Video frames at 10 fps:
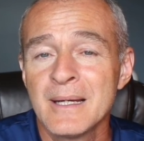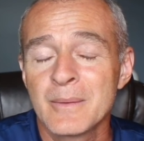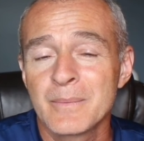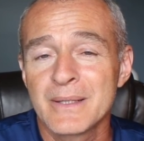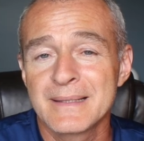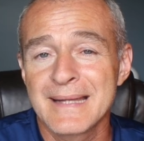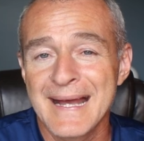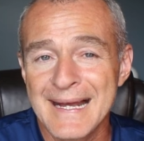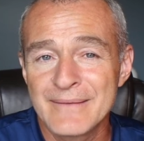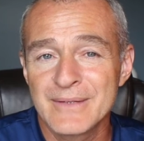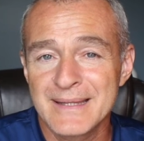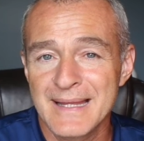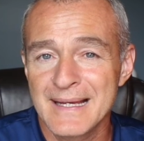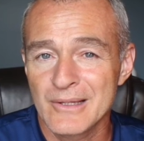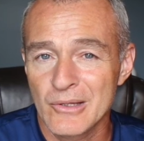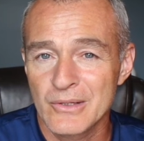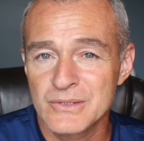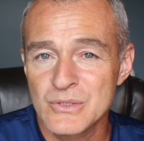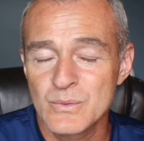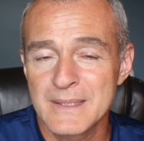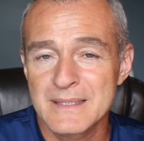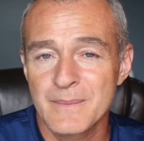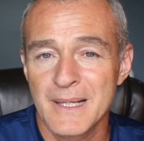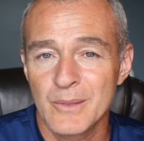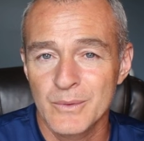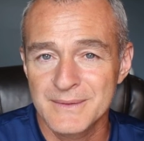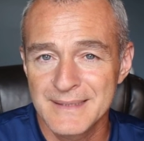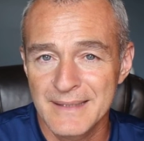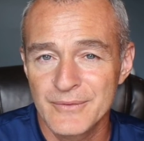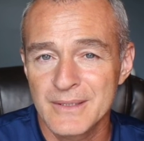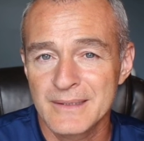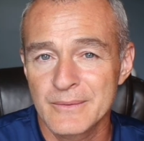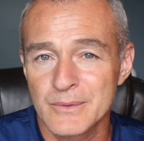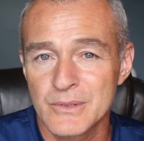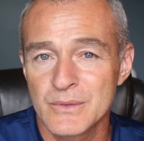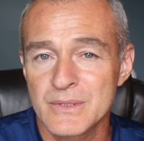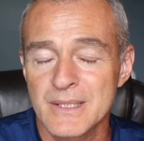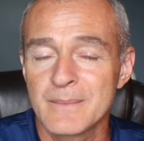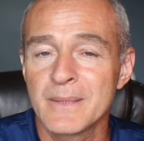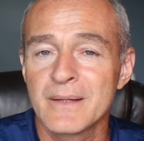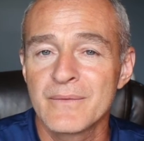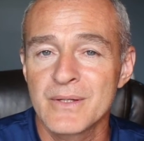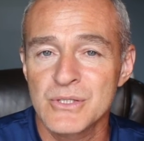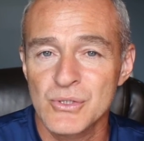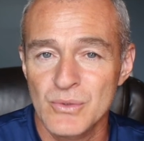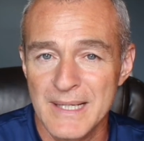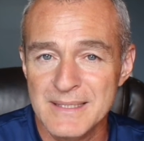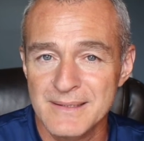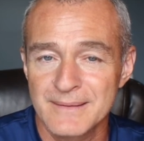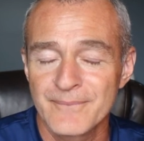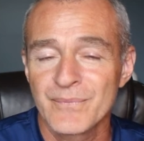But having that large sweet spot will definitely reduce some of the stress